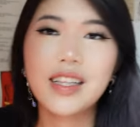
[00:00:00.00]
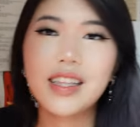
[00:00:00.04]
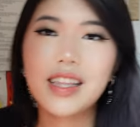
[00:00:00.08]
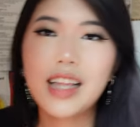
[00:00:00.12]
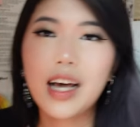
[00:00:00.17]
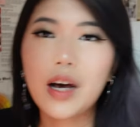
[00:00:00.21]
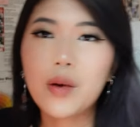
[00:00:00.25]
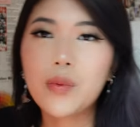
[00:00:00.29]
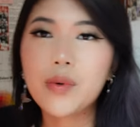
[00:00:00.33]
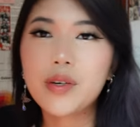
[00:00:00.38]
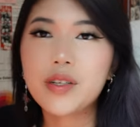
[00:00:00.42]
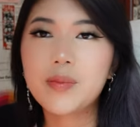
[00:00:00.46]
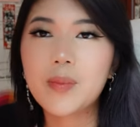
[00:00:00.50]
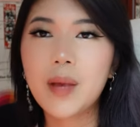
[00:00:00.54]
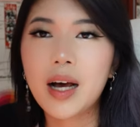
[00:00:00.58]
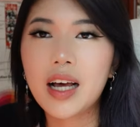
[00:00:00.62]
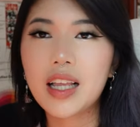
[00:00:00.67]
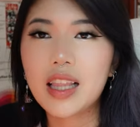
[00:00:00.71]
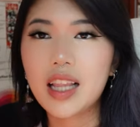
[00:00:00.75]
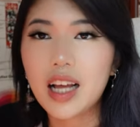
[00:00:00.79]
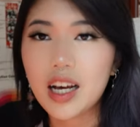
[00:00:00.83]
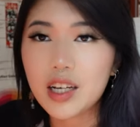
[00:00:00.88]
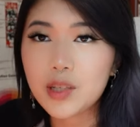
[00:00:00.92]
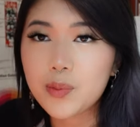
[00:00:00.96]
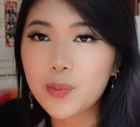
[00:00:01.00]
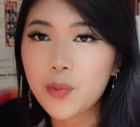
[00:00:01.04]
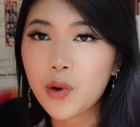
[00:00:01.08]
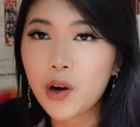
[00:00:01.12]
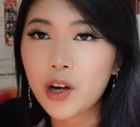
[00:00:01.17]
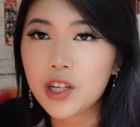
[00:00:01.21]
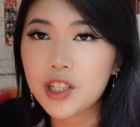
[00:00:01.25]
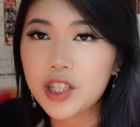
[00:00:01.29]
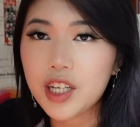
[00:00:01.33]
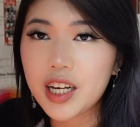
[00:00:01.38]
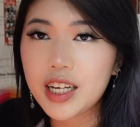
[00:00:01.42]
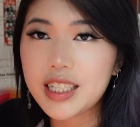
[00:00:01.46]
that was my last
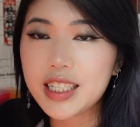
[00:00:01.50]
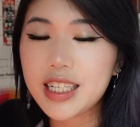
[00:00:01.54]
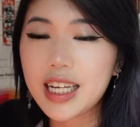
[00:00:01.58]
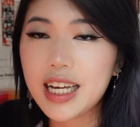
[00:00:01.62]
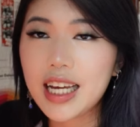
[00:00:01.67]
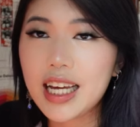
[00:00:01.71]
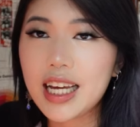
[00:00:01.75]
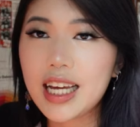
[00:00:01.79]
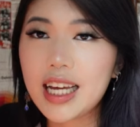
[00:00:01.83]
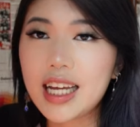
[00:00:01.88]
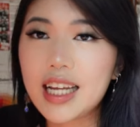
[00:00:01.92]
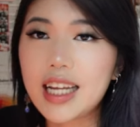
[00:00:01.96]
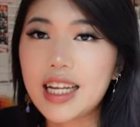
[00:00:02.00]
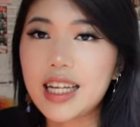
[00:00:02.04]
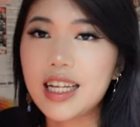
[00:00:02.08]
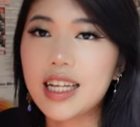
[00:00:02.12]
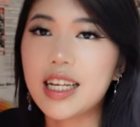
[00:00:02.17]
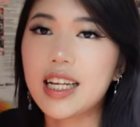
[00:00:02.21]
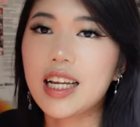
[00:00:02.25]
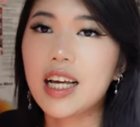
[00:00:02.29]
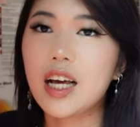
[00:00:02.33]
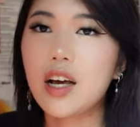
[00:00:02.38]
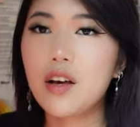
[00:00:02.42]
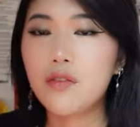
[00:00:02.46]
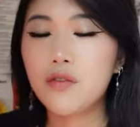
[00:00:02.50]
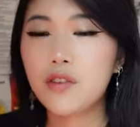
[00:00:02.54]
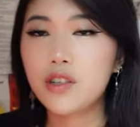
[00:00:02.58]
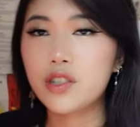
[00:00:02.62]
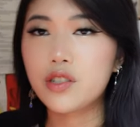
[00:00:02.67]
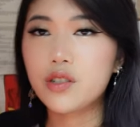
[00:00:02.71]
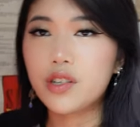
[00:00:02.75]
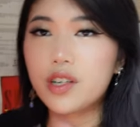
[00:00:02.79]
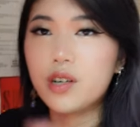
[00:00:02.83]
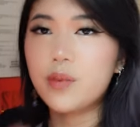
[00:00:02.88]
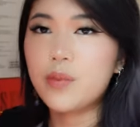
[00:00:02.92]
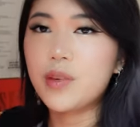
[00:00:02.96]
project in
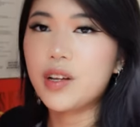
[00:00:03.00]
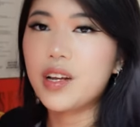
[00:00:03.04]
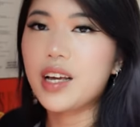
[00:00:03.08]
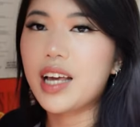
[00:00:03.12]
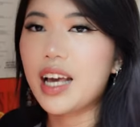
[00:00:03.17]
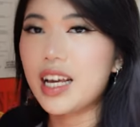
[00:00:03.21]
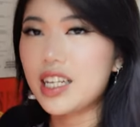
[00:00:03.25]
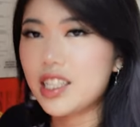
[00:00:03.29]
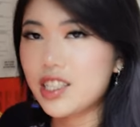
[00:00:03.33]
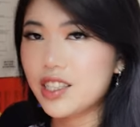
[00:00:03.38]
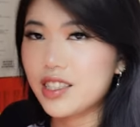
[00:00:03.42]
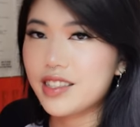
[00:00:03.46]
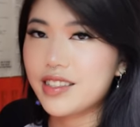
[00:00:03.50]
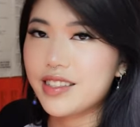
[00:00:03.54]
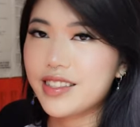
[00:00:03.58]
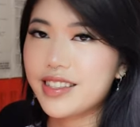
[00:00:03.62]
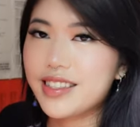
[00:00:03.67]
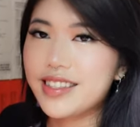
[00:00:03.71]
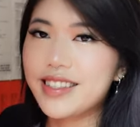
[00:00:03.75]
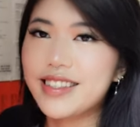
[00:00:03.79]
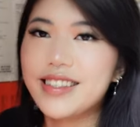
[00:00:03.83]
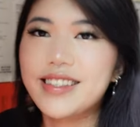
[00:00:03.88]
visual communications.